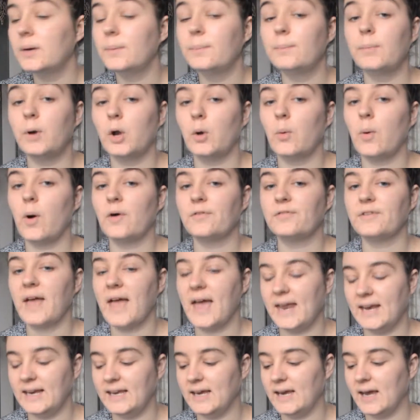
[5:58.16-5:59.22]
Blow off
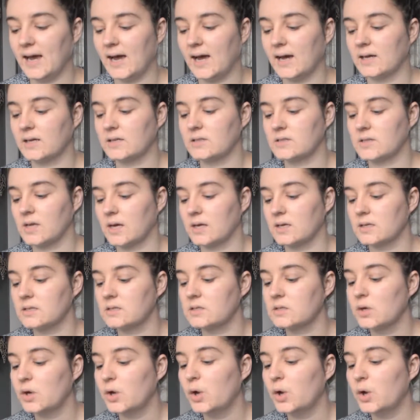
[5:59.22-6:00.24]
any excess.